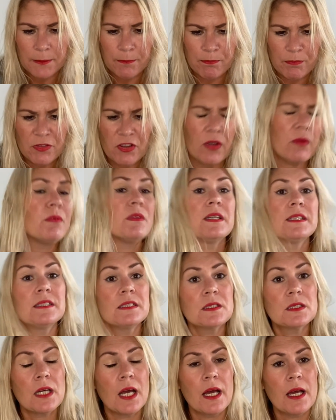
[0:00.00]
So this
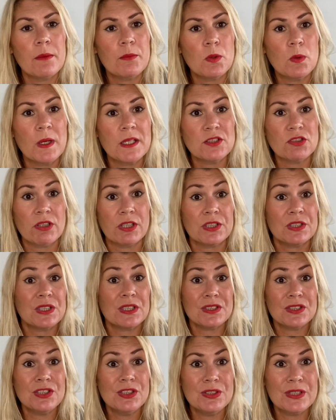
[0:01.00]
is quite strange. So
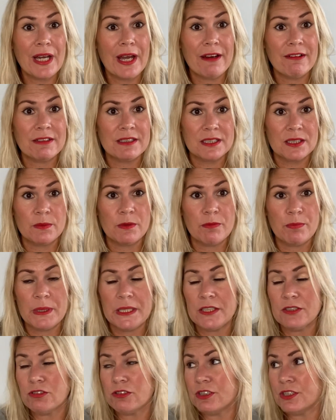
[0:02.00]
this new character we've been
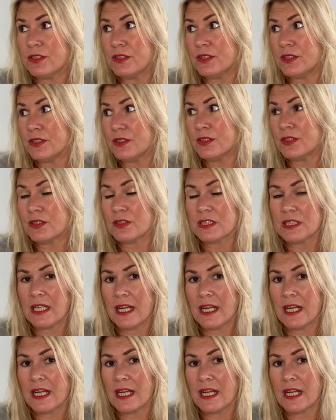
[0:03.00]
introduced to, Dr.